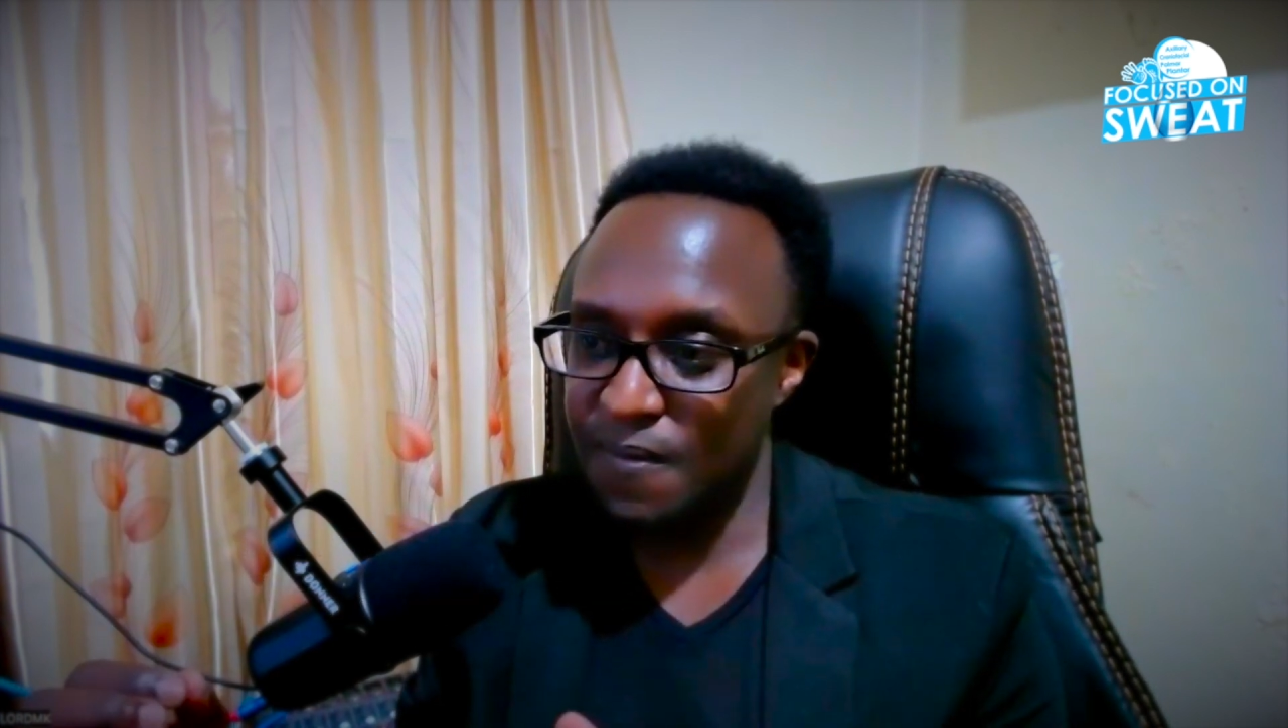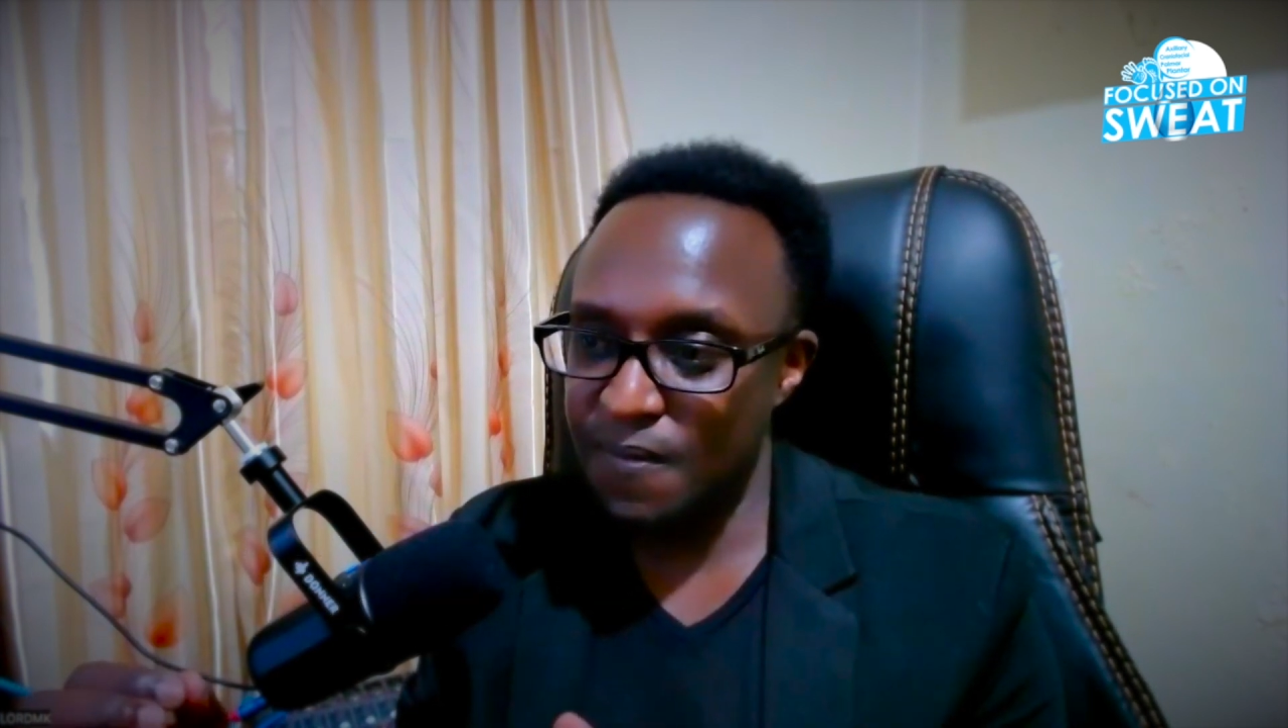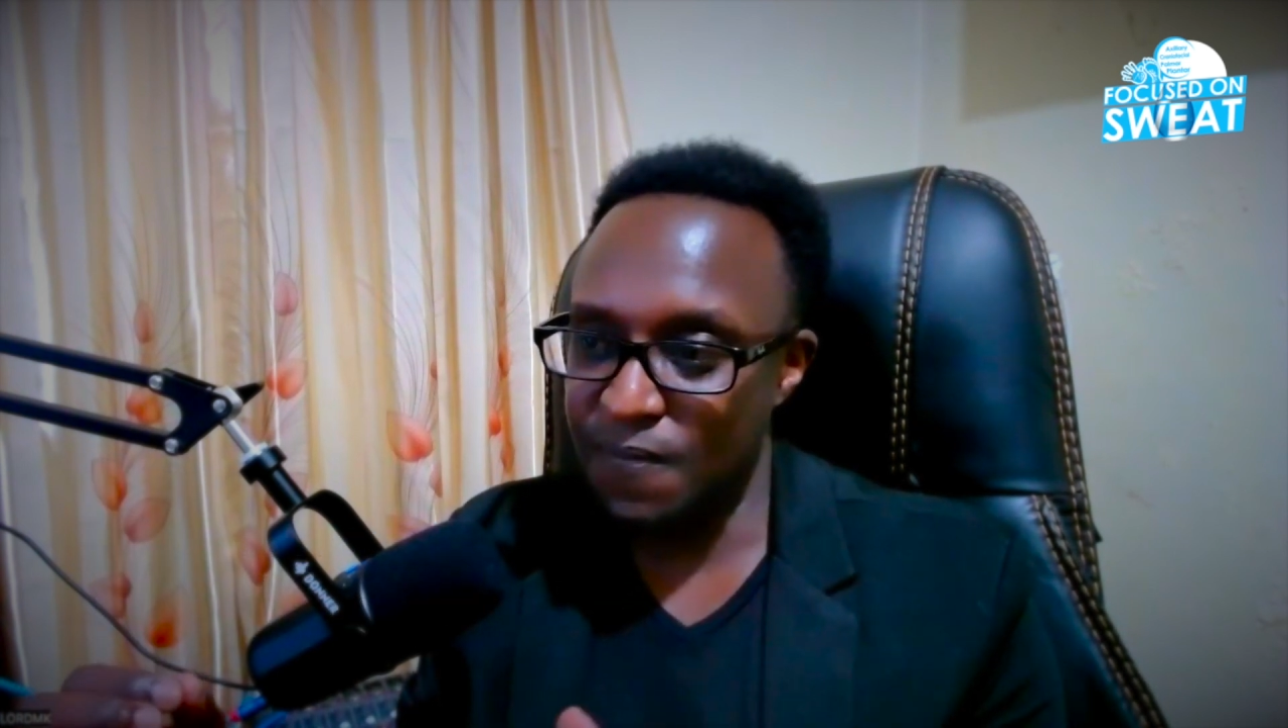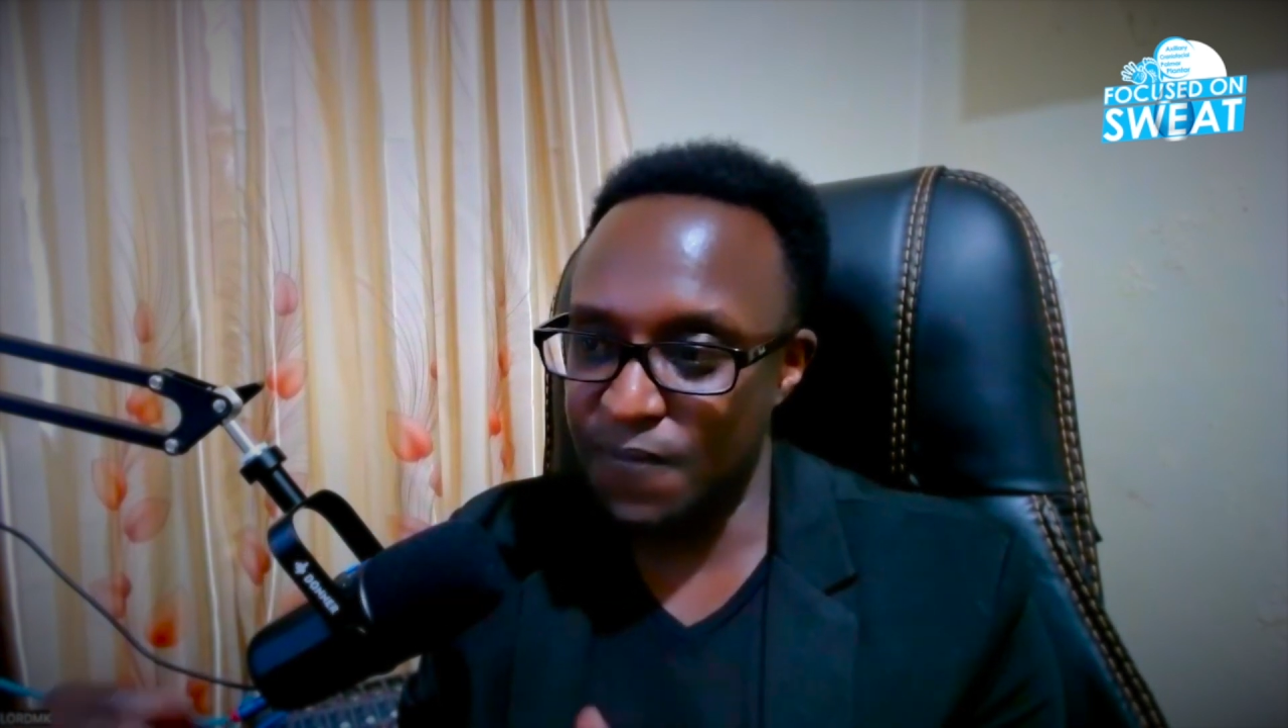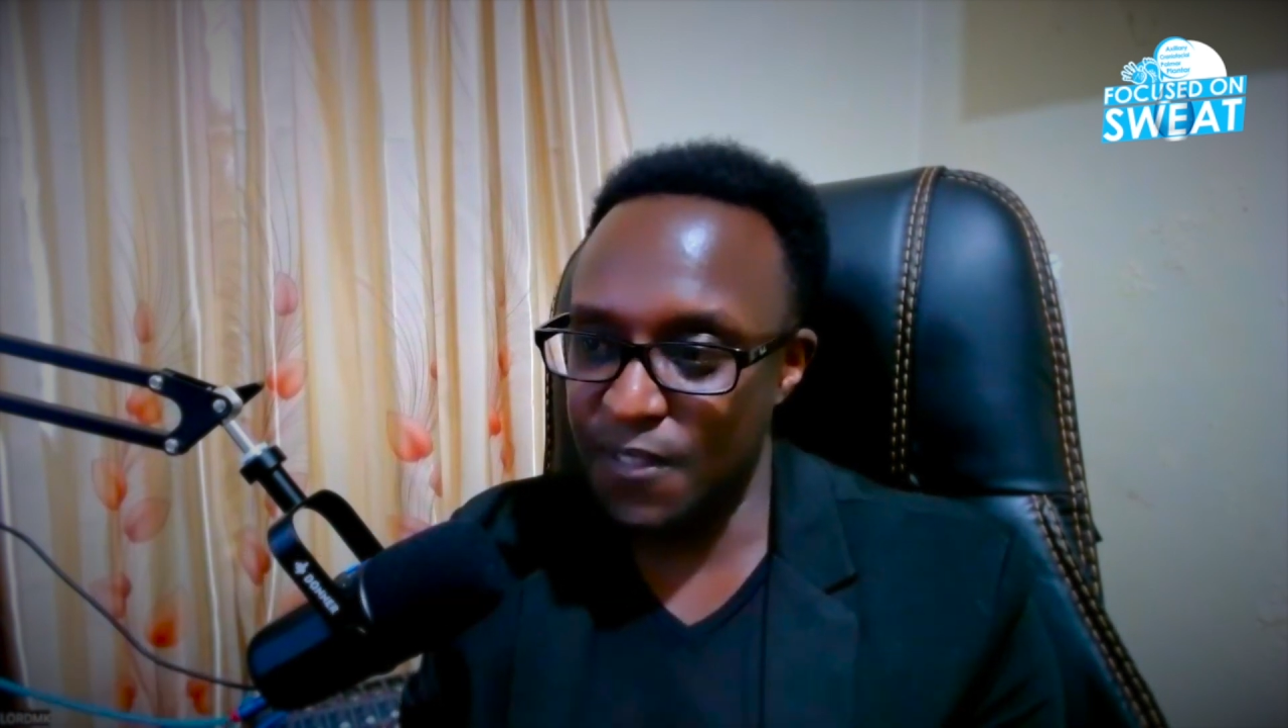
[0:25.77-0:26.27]

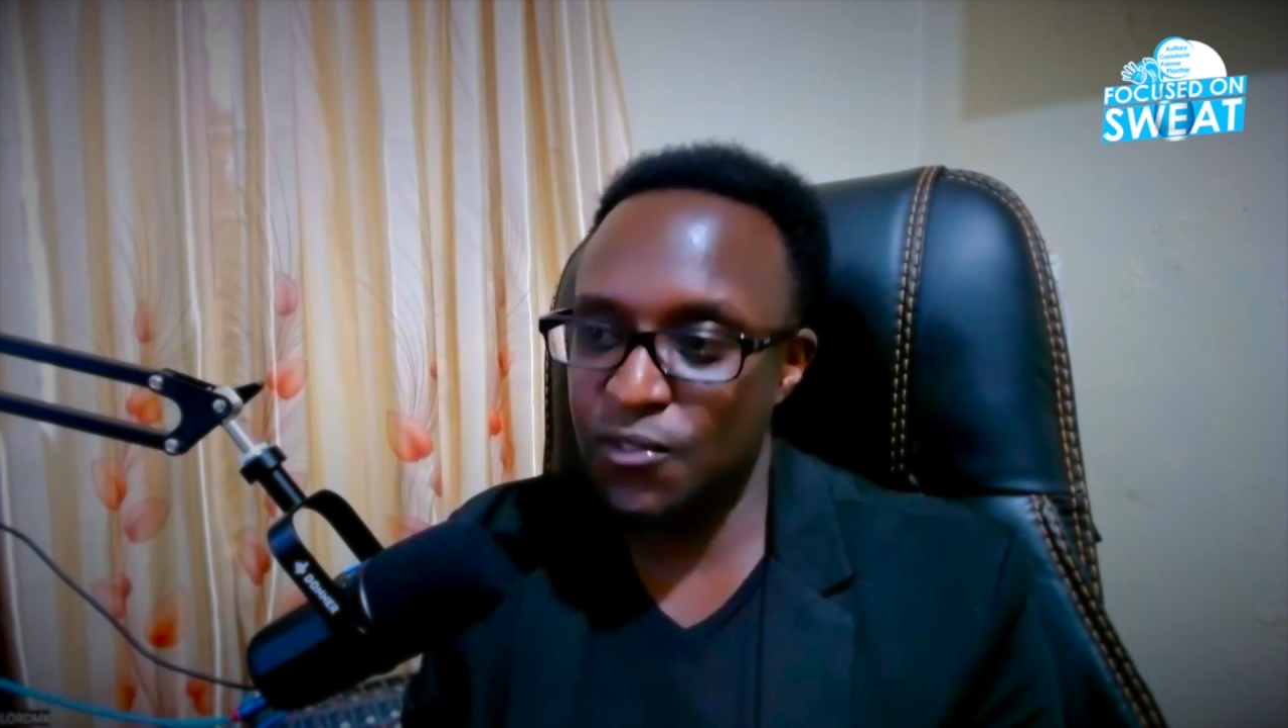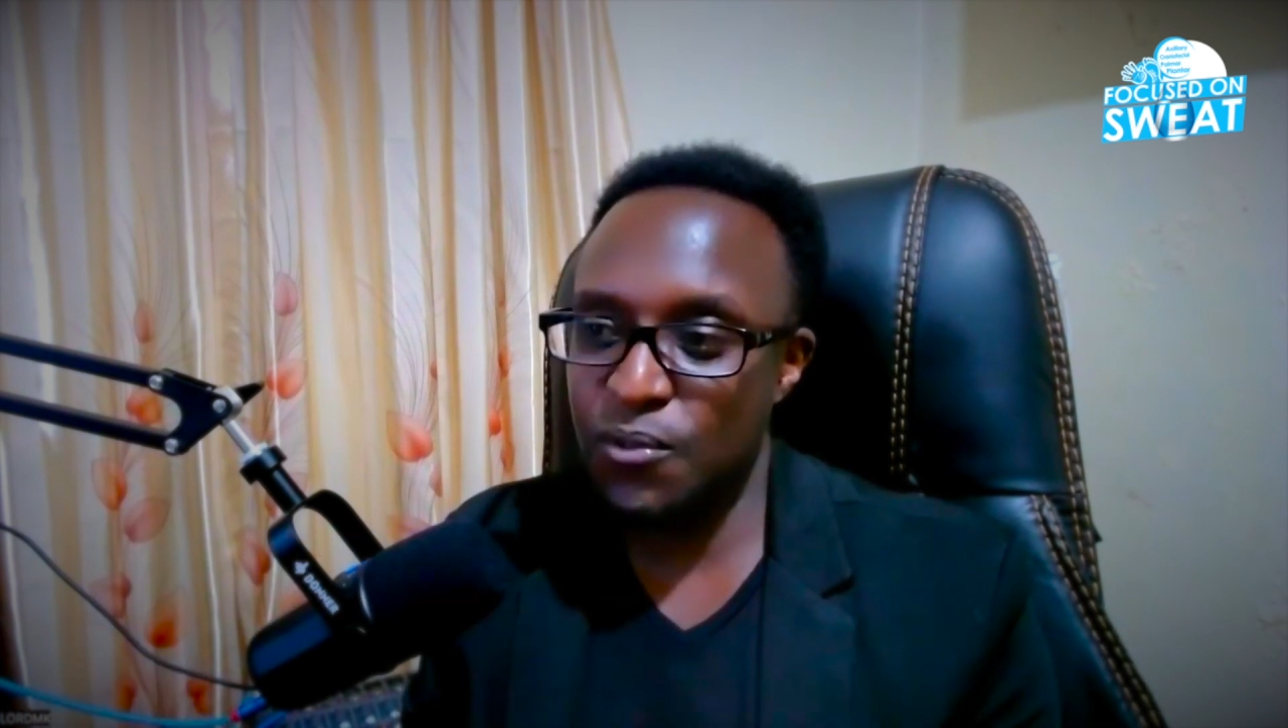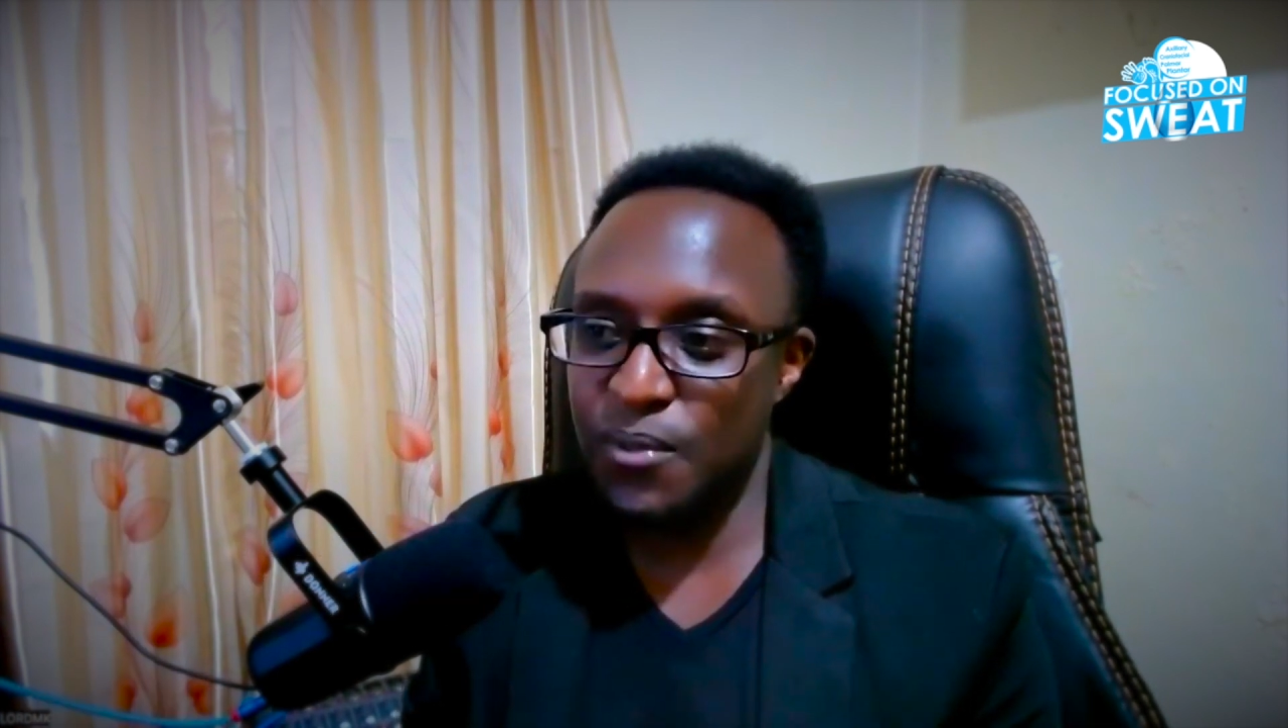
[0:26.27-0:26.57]
video